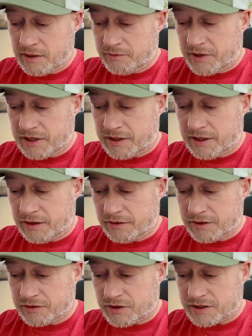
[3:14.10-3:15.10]
But here
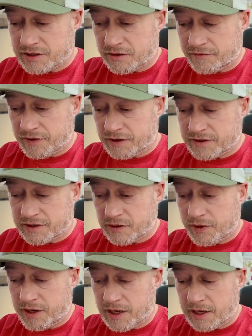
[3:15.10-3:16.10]
is crossing our fingers that
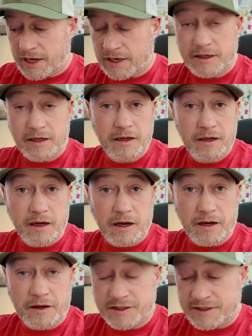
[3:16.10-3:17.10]
we can get
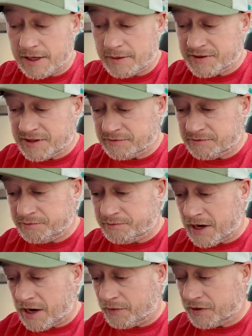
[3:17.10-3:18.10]
100 subs
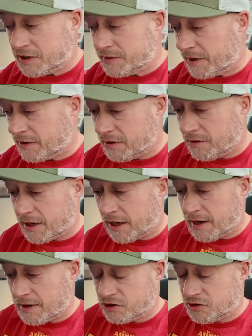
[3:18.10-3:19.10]
by Winter Spell. Okay,
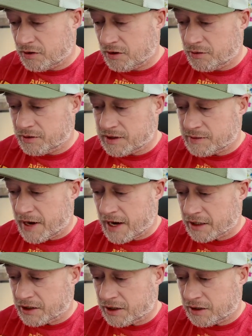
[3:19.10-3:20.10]
struggling with this
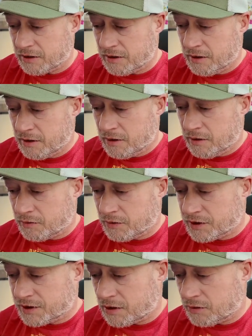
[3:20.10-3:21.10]
package here. We're
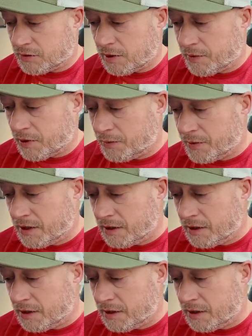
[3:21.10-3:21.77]
just gonna rip it open.